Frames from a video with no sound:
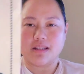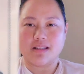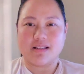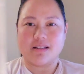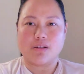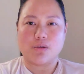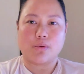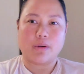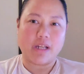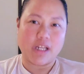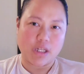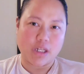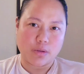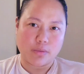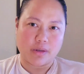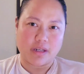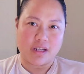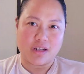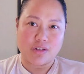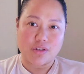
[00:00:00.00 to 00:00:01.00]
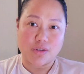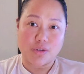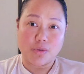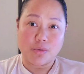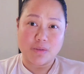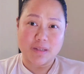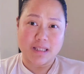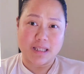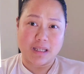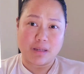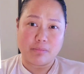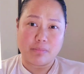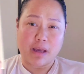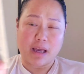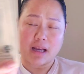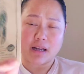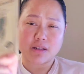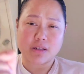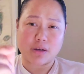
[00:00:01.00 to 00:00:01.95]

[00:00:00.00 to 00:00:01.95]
a 2022 seed pack,